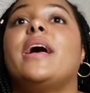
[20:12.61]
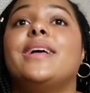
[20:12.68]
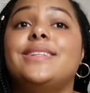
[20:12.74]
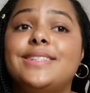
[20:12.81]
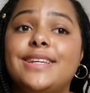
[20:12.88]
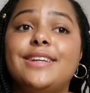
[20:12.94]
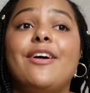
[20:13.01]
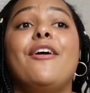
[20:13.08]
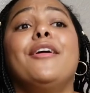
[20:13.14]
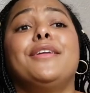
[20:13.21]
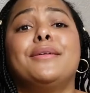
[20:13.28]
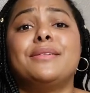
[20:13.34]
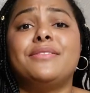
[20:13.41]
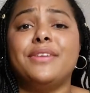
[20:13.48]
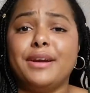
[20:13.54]
ended on a
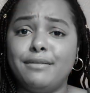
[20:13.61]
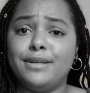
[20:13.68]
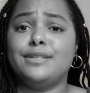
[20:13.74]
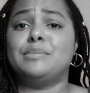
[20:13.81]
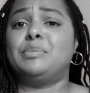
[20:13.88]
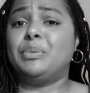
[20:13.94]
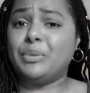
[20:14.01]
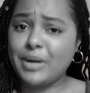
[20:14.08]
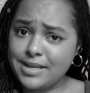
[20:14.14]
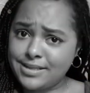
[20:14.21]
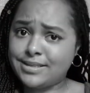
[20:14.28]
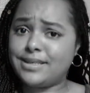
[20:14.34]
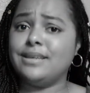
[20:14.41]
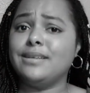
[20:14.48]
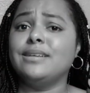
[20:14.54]
very
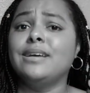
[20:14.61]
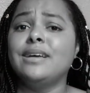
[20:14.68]
depressing